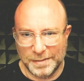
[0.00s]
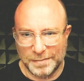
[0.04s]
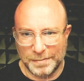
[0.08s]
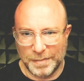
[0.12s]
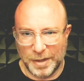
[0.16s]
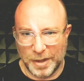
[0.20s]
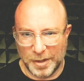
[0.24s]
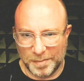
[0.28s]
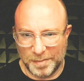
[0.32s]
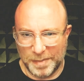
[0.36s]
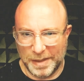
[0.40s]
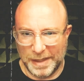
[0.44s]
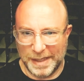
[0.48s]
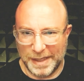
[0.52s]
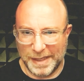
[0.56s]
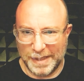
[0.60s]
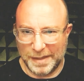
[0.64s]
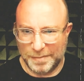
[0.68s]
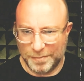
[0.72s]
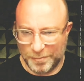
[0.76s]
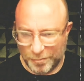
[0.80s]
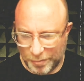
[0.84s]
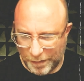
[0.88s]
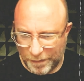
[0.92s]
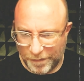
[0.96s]
Mark Milley
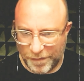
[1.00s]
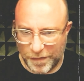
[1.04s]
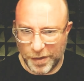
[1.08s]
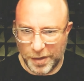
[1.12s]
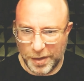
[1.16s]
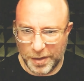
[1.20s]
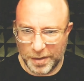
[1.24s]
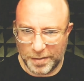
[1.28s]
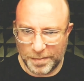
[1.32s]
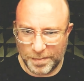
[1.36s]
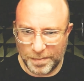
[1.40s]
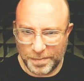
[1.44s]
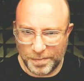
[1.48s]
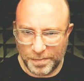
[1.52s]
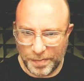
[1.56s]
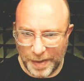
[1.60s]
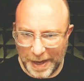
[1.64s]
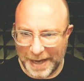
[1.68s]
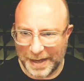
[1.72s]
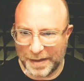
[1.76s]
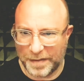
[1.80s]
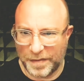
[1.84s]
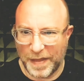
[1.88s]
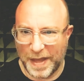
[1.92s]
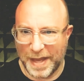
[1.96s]
referred
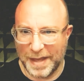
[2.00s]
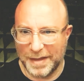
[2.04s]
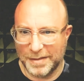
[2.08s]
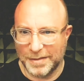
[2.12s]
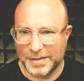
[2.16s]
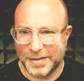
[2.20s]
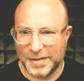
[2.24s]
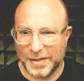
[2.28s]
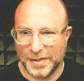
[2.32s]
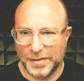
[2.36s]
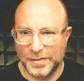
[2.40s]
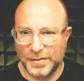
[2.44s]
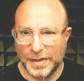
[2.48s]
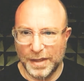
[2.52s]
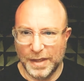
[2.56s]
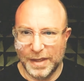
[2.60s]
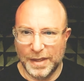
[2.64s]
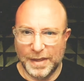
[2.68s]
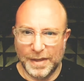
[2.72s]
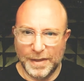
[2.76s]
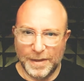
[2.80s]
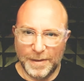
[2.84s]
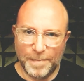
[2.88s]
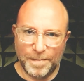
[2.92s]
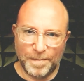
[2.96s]
back then to
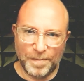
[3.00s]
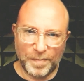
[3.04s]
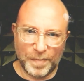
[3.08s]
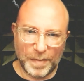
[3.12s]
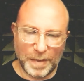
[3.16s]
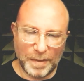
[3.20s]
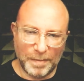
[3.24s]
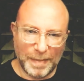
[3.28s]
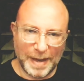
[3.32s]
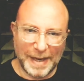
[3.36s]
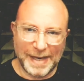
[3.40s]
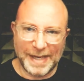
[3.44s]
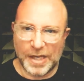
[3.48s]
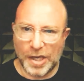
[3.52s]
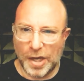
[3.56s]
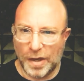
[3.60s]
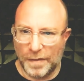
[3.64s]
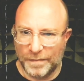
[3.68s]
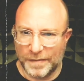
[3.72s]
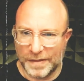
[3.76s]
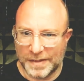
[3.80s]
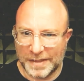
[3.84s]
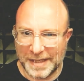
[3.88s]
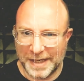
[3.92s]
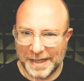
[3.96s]
many
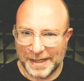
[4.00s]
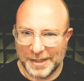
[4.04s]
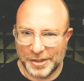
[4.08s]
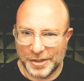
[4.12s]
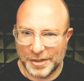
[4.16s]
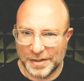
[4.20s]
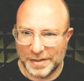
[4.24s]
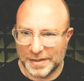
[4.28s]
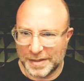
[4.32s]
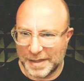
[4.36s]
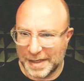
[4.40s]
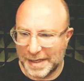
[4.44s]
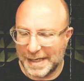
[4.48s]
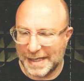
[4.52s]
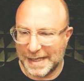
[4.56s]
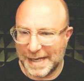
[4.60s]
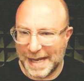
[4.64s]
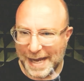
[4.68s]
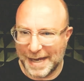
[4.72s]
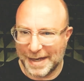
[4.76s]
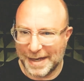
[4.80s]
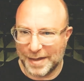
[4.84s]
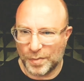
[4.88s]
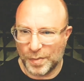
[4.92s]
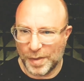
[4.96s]
conversations that he'd
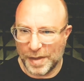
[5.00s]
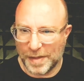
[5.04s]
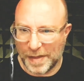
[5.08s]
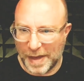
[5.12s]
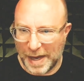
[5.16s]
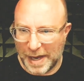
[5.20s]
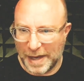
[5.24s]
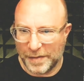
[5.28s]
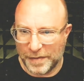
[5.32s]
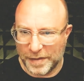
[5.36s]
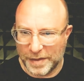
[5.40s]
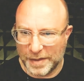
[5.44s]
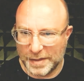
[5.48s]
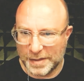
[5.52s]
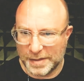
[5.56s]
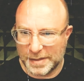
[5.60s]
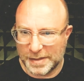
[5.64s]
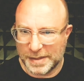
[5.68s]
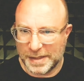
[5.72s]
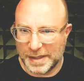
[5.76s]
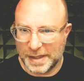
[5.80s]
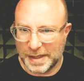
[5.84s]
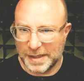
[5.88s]
had with others.